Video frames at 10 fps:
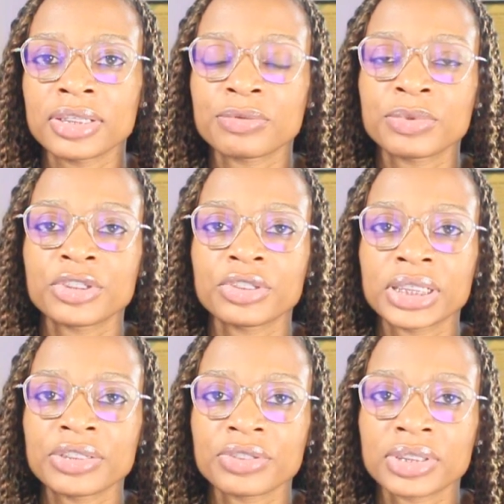it's what you're
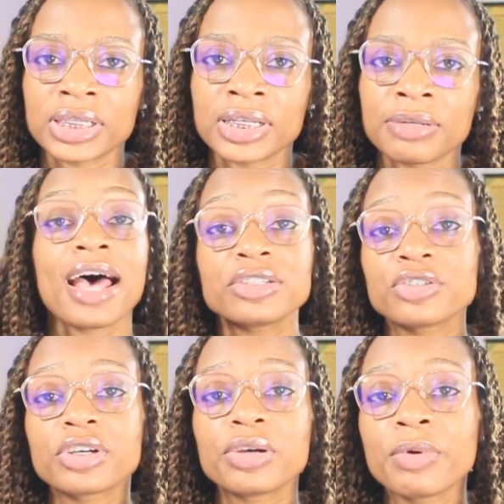interested in. As
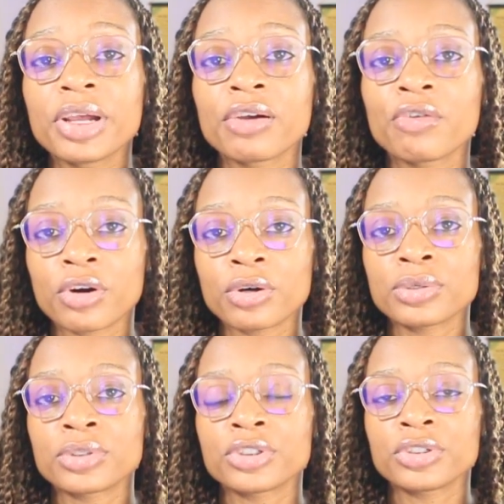your career
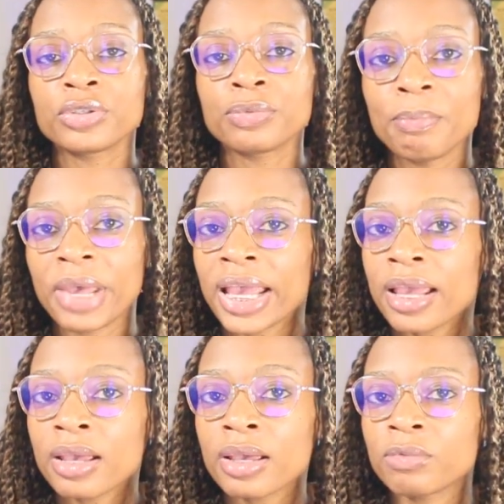grows, you
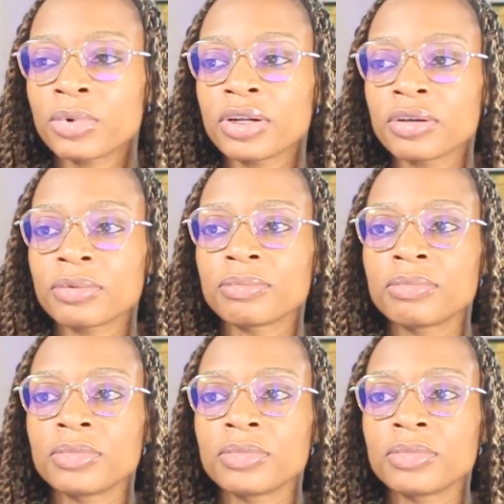may wanna